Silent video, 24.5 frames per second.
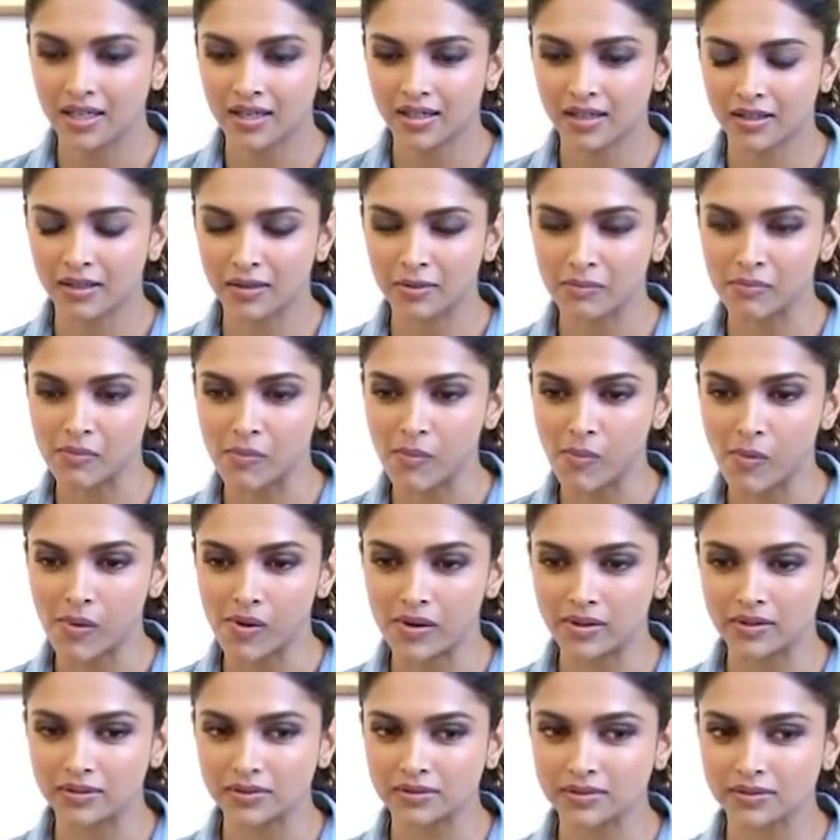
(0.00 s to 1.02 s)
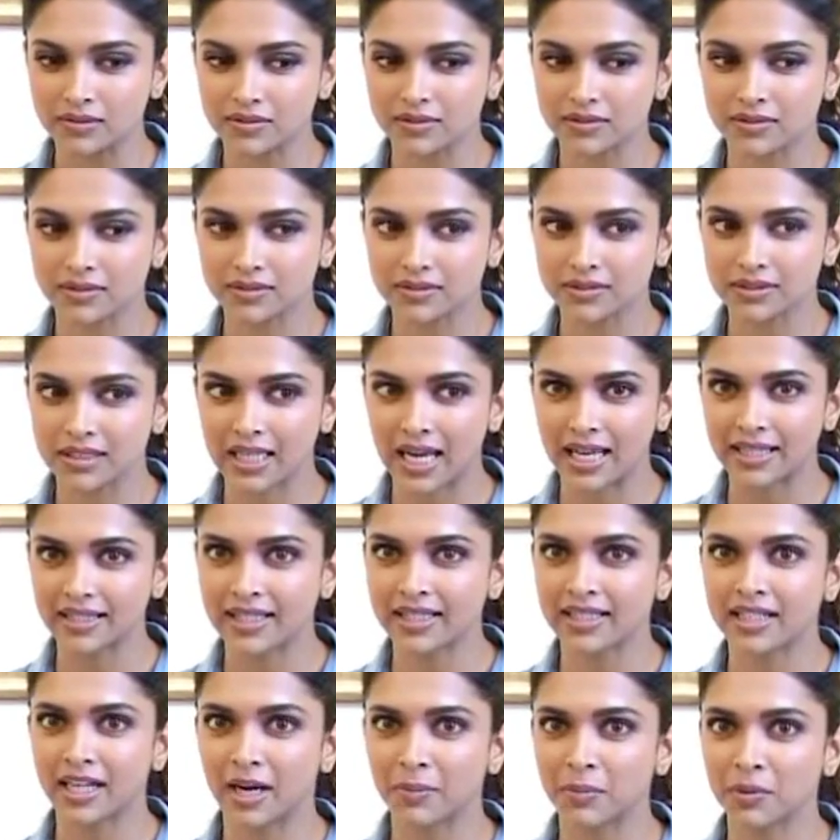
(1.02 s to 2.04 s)
Um, and
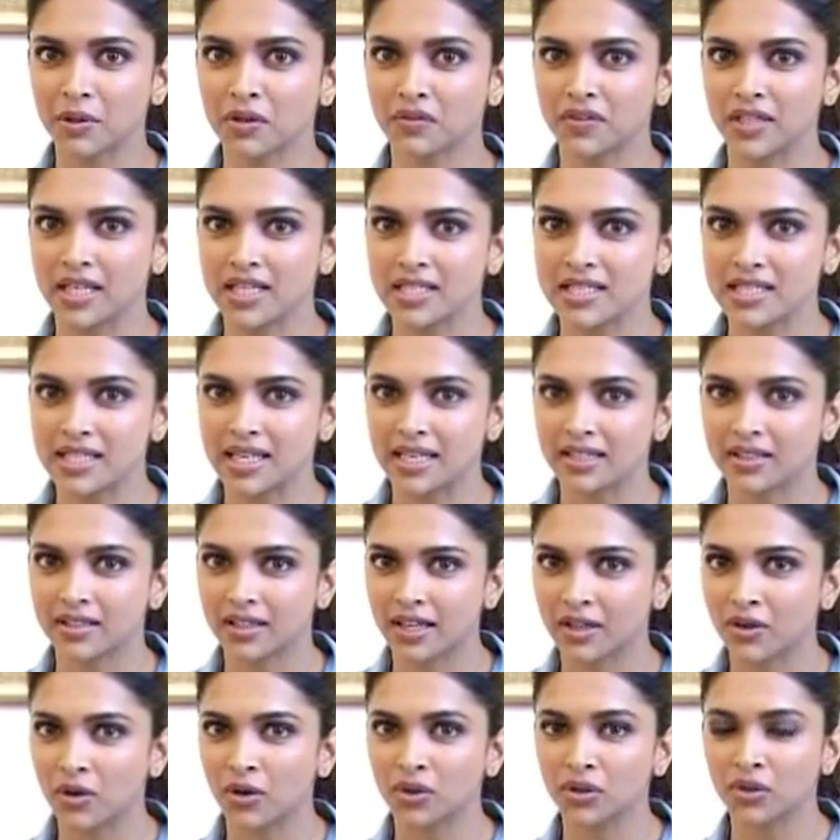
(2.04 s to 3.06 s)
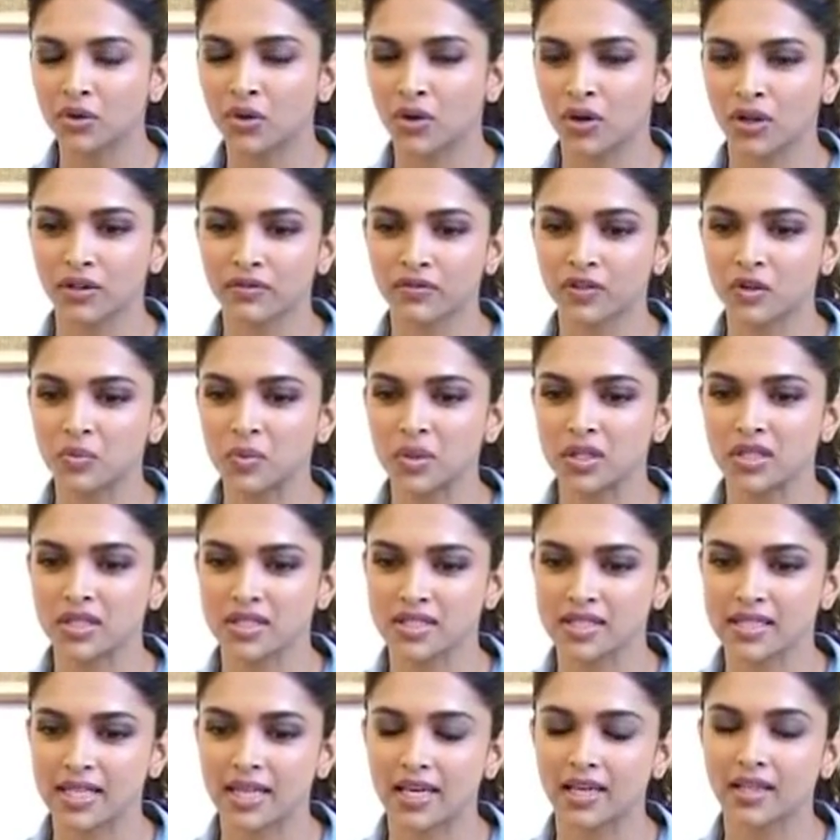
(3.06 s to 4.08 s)
then a couple of days later, I got a call from her
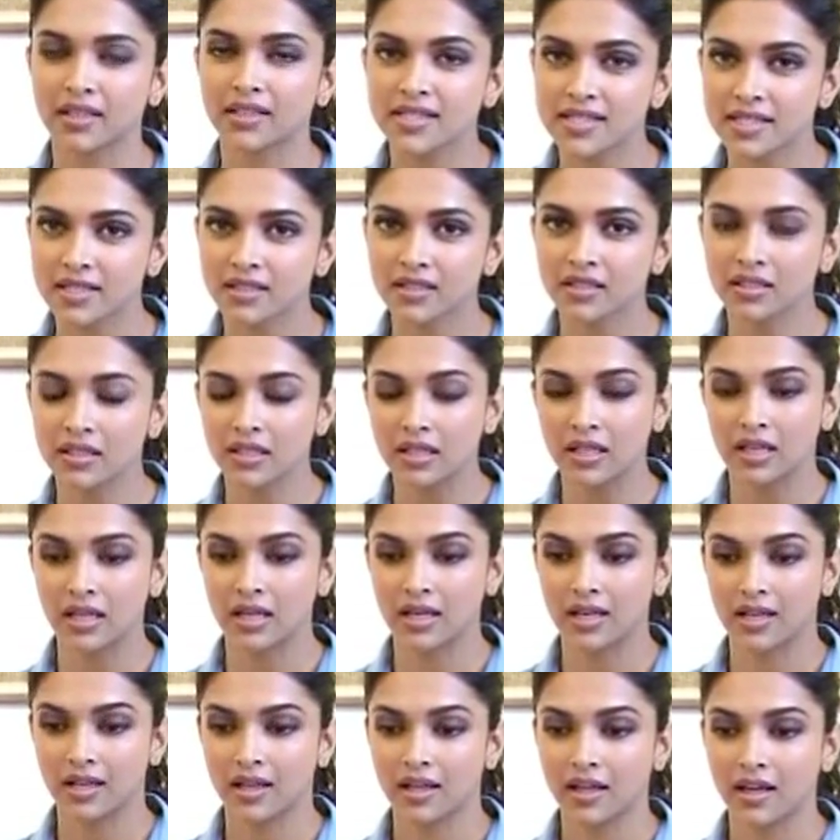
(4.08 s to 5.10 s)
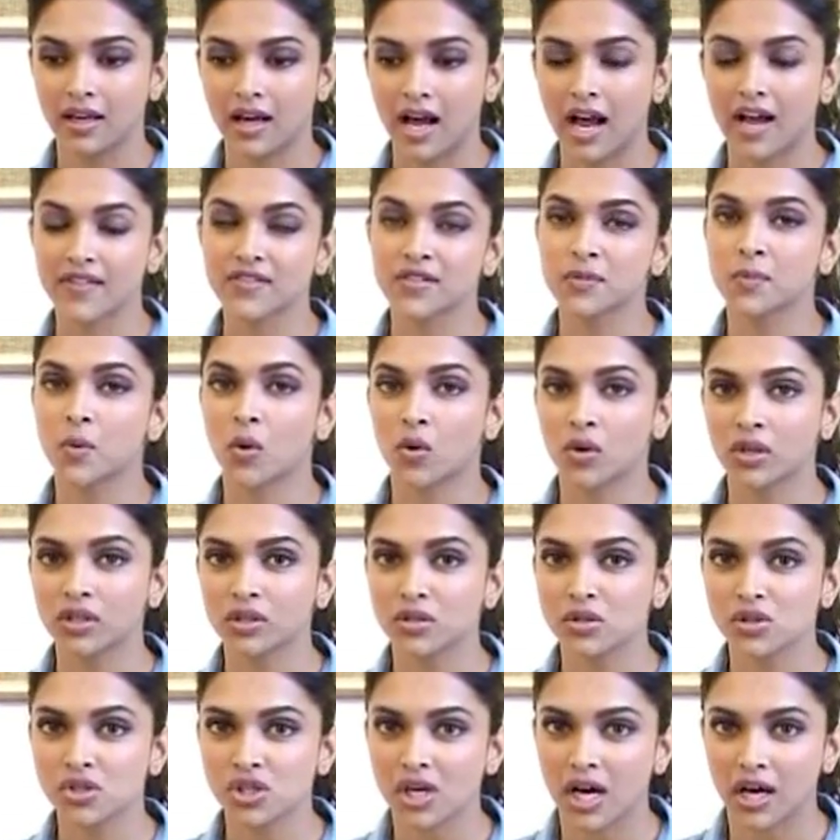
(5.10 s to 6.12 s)
saying, listen, I've spoken
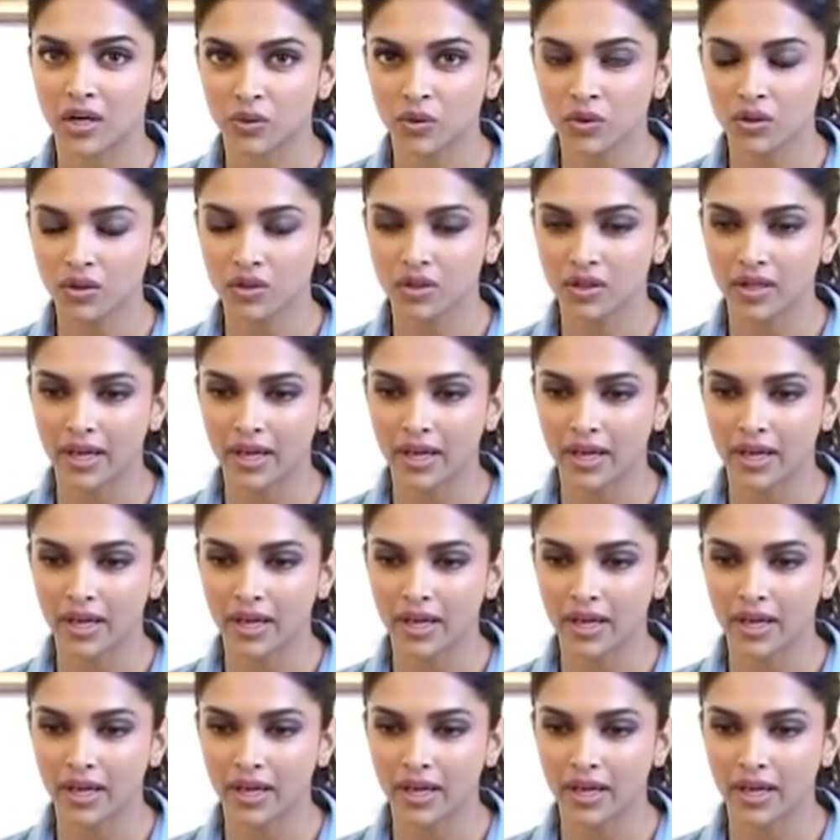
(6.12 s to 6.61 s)
to Shah Rukh